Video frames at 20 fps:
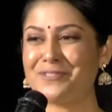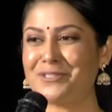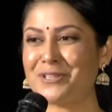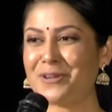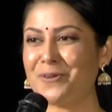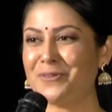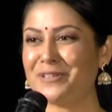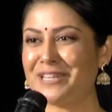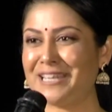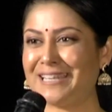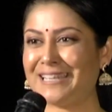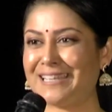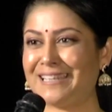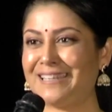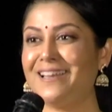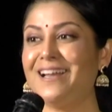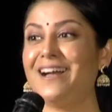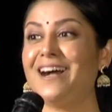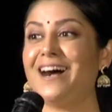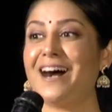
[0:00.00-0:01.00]

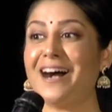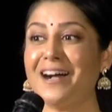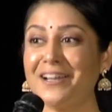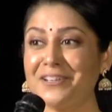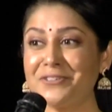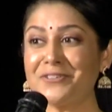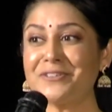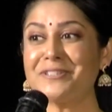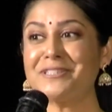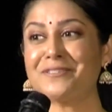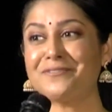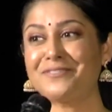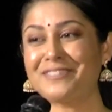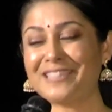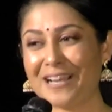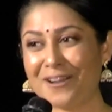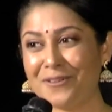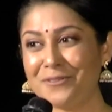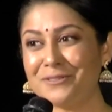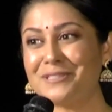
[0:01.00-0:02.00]
donated hundreds of
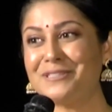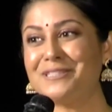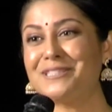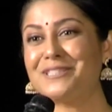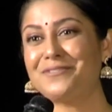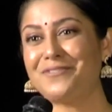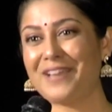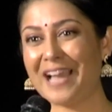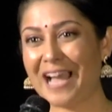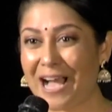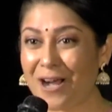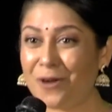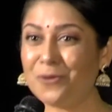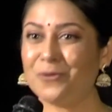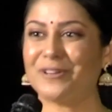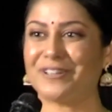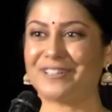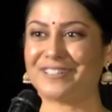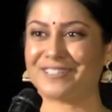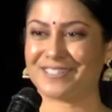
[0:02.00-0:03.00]
thousands of
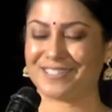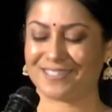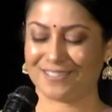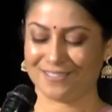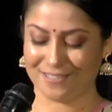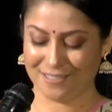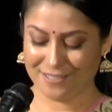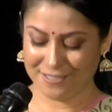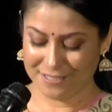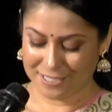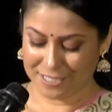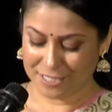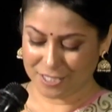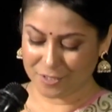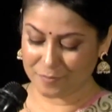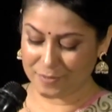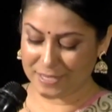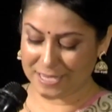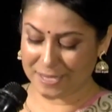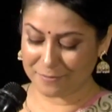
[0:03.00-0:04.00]
hours
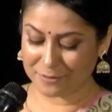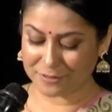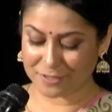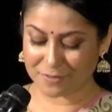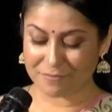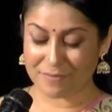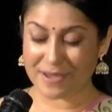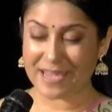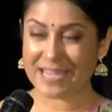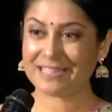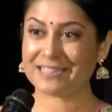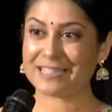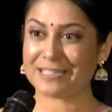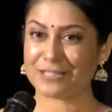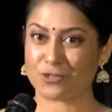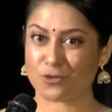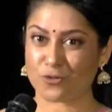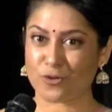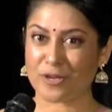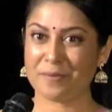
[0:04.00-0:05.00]
to be able to make
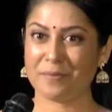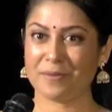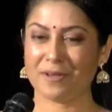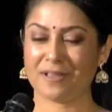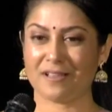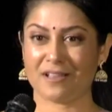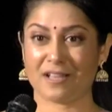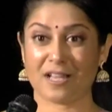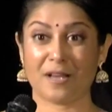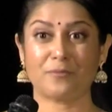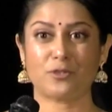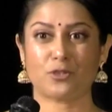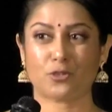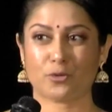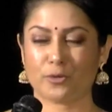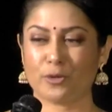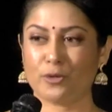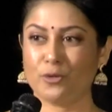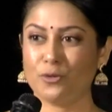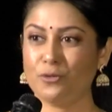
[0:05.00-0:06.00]
this dream come
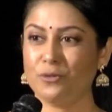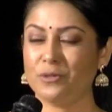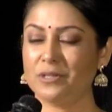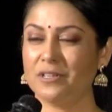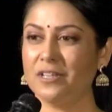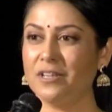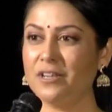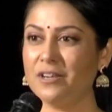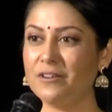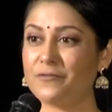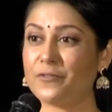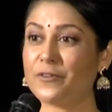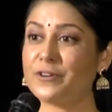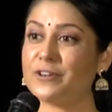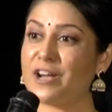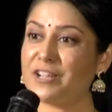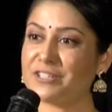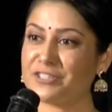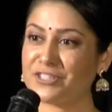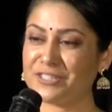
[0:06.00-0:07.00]
true for
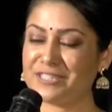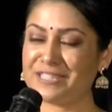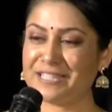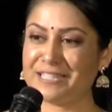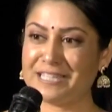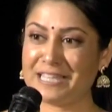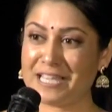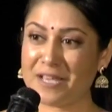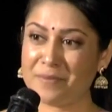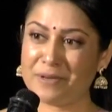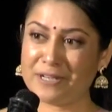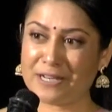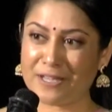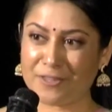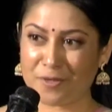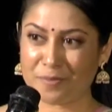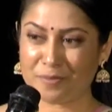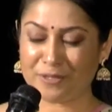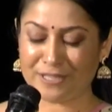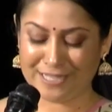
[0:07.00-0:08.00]
not just India, but
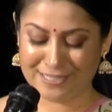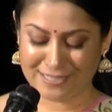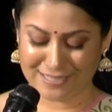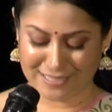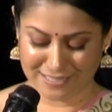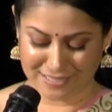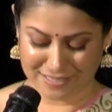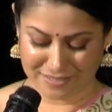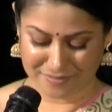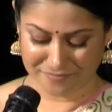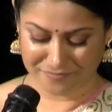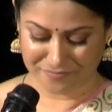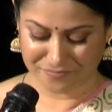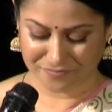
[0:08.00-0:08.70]
other places.